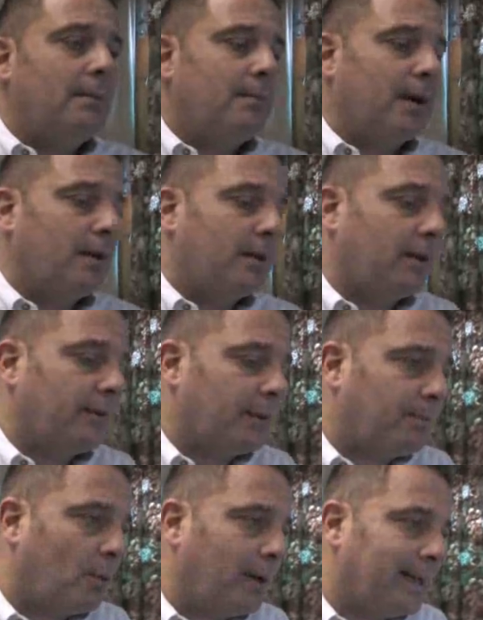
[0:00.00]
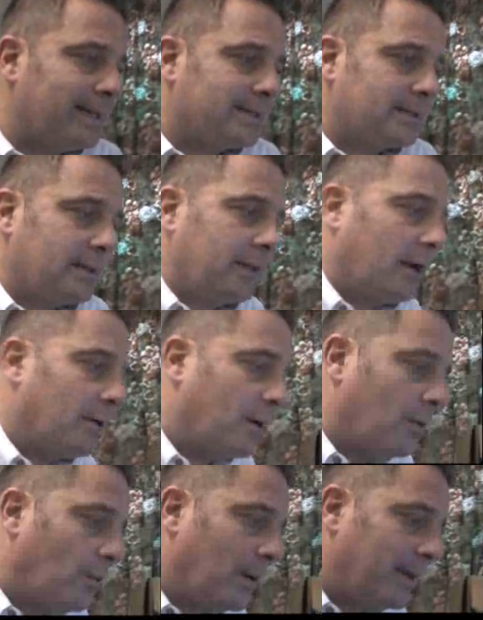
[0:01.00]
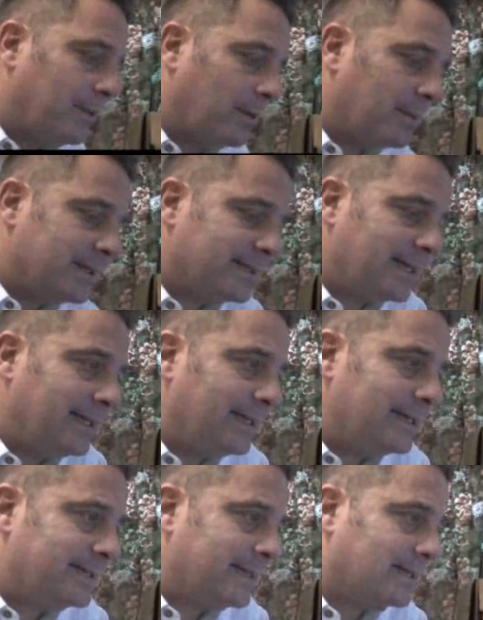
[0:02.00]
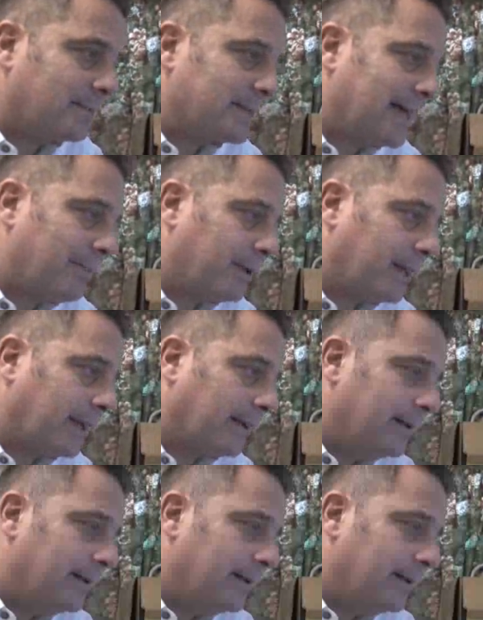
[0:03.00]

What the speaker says: But the point is, when we see these setups happening,